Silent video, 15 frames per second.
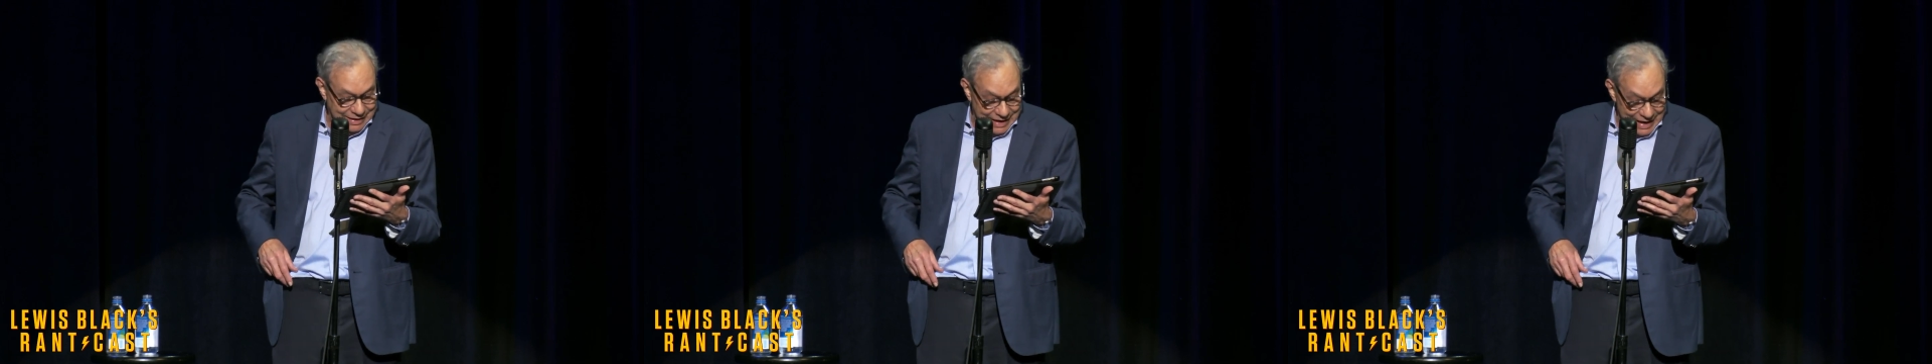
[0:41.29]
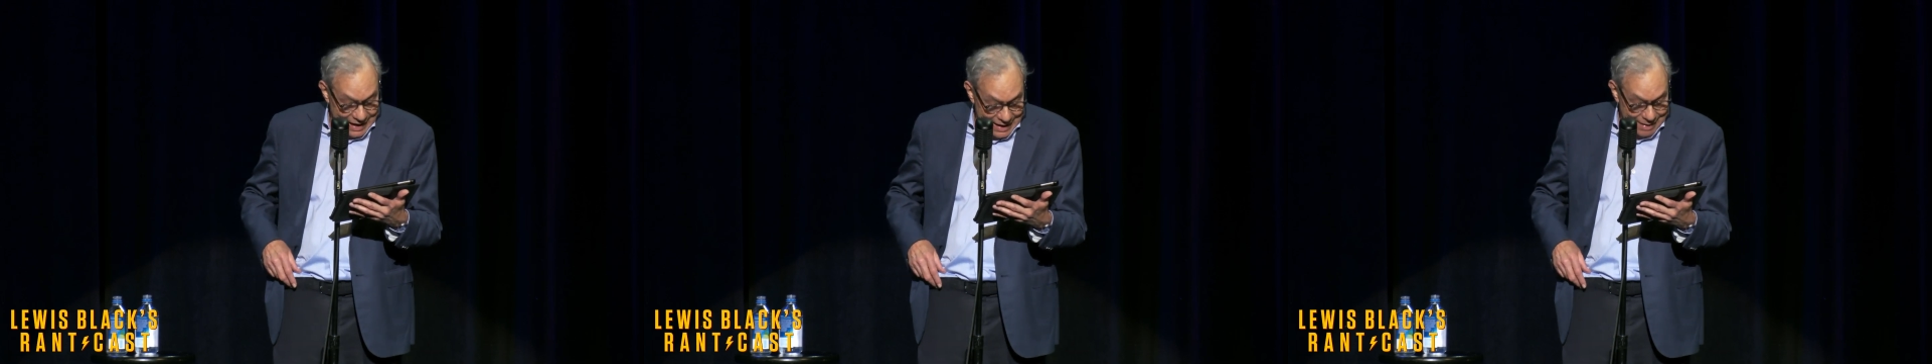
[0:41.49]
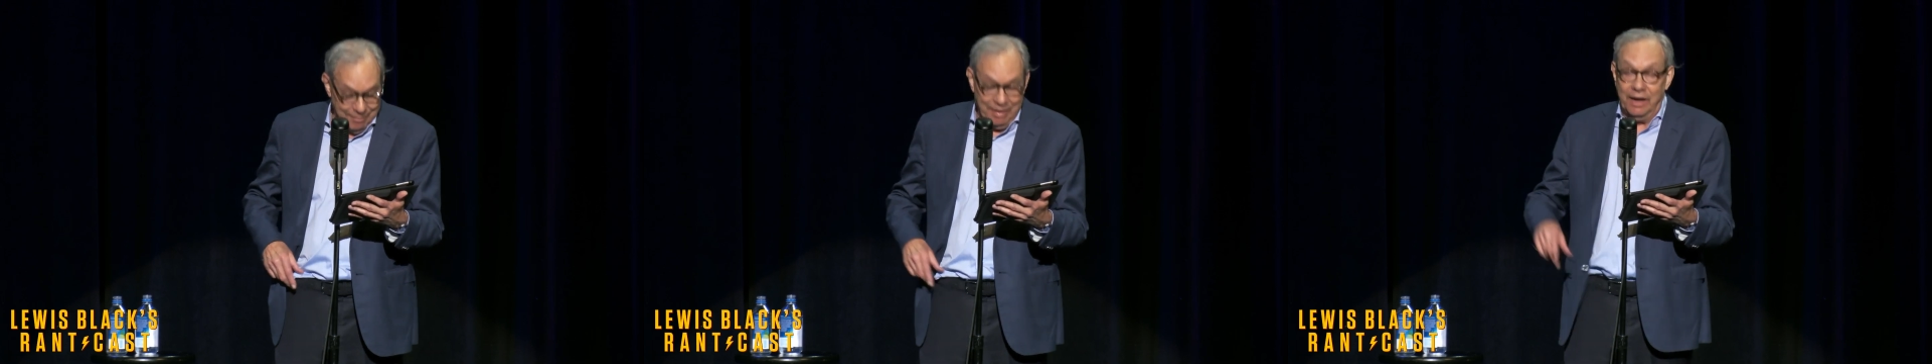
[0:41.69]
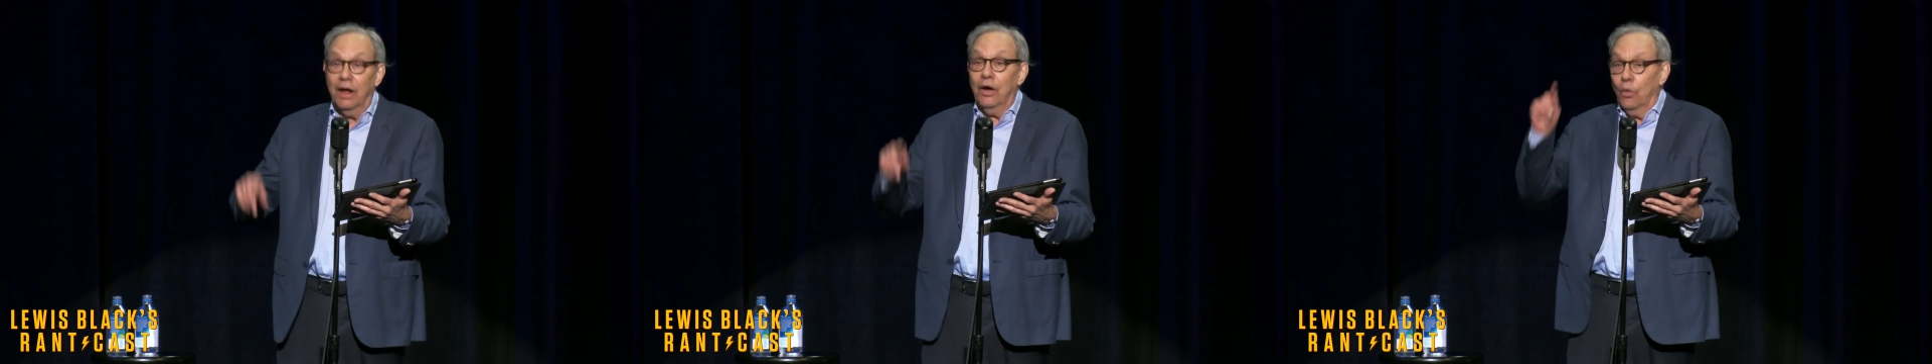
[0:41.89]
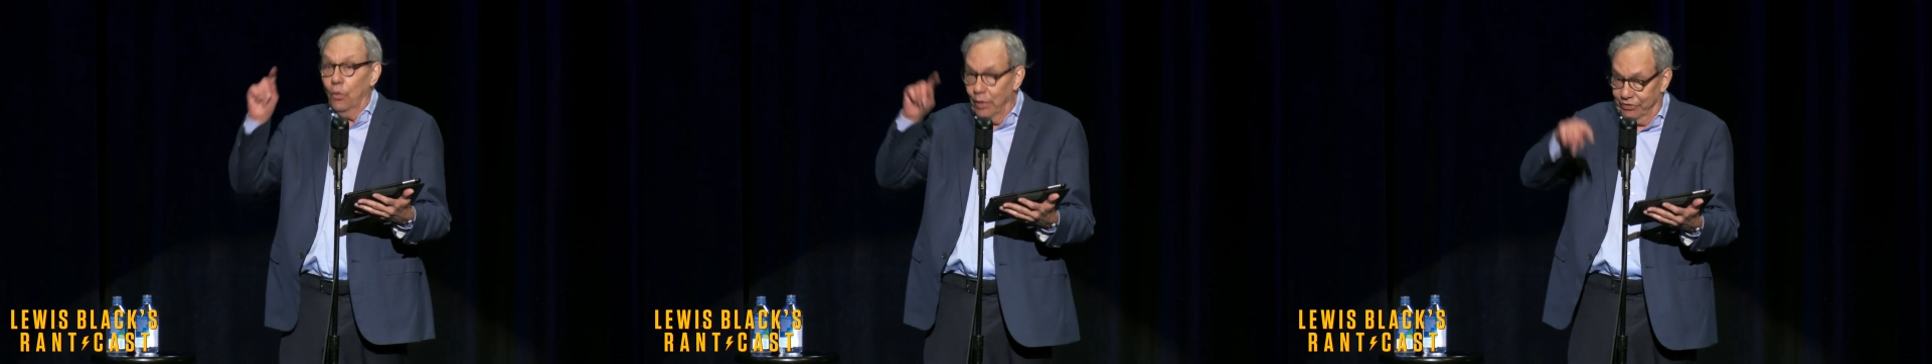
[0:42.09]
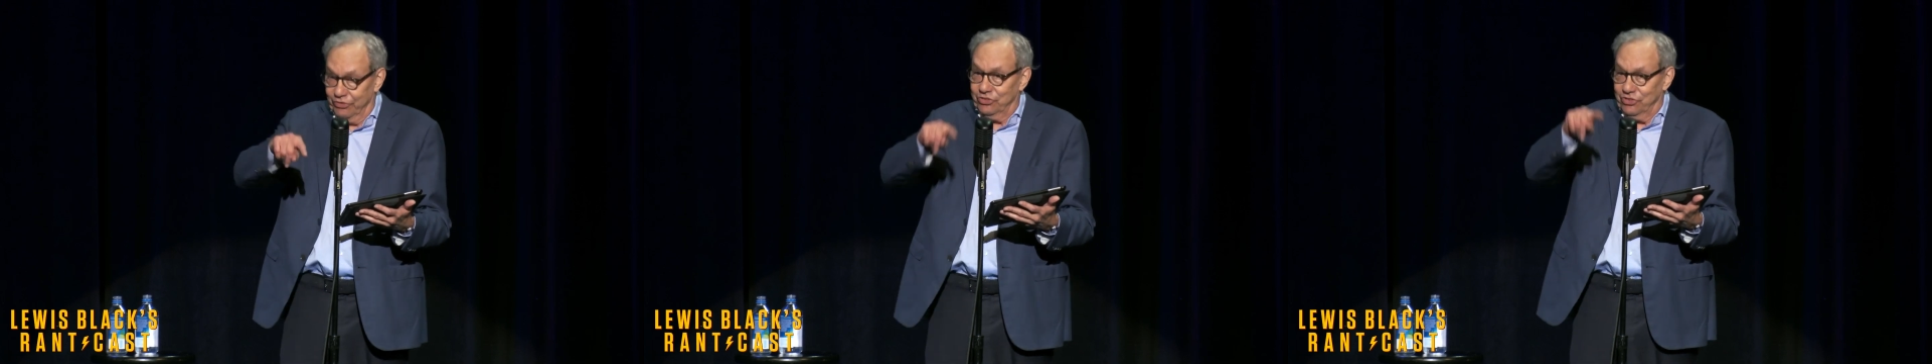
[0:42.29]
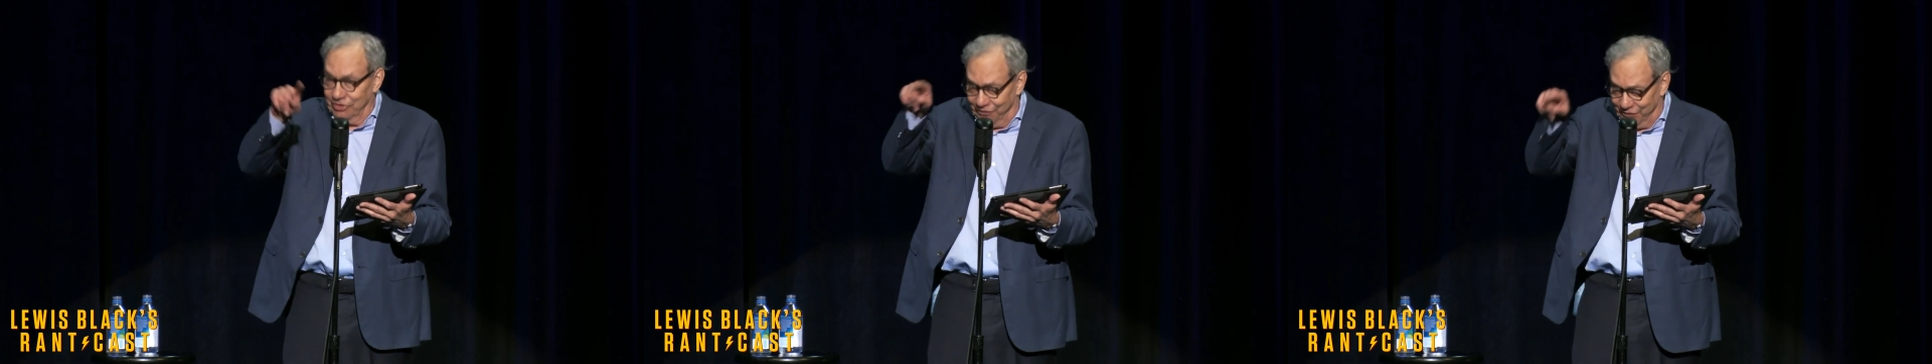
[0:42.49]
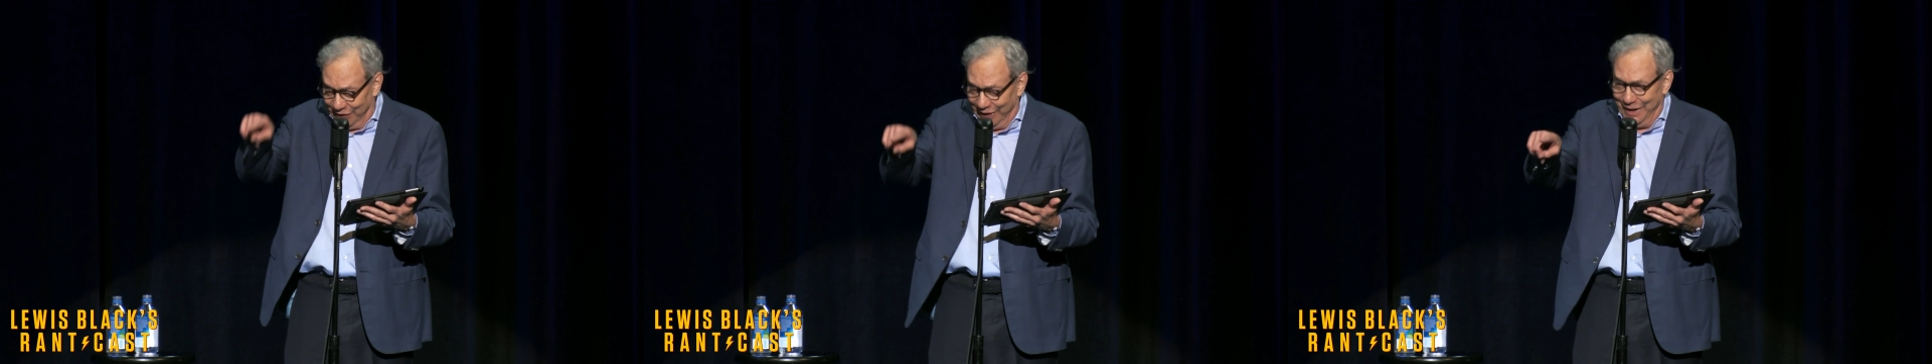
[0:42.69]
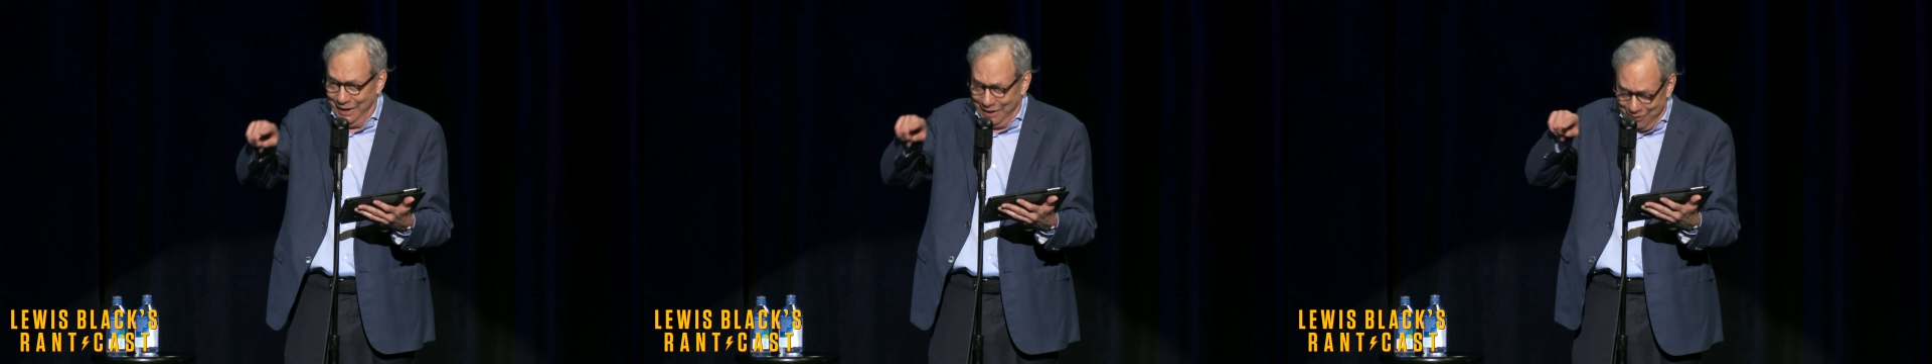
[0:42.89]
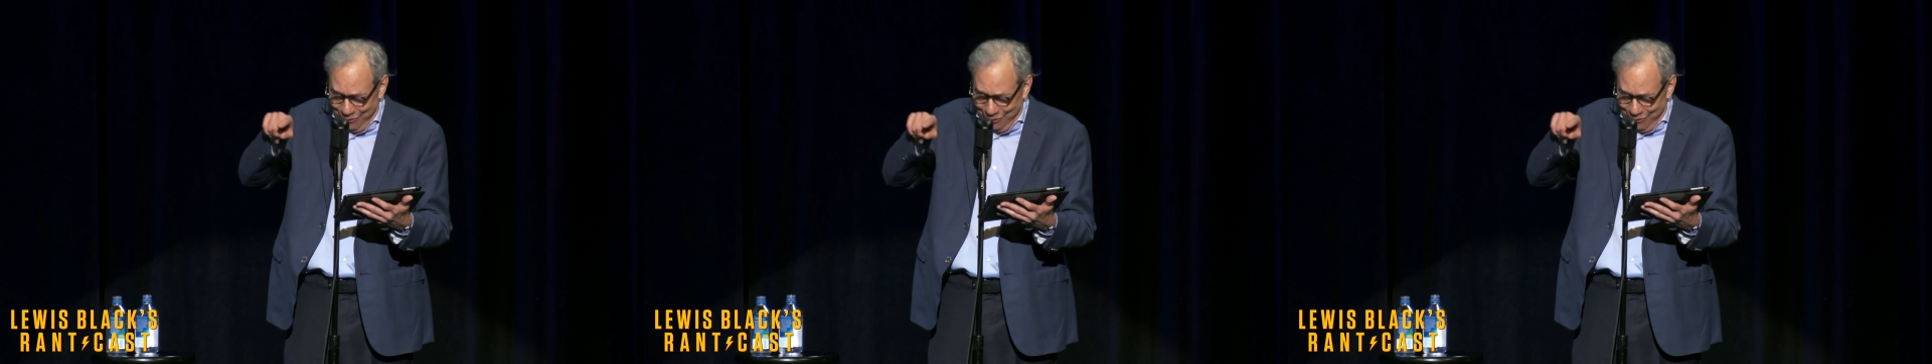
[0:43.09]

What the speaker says: common with syphilitic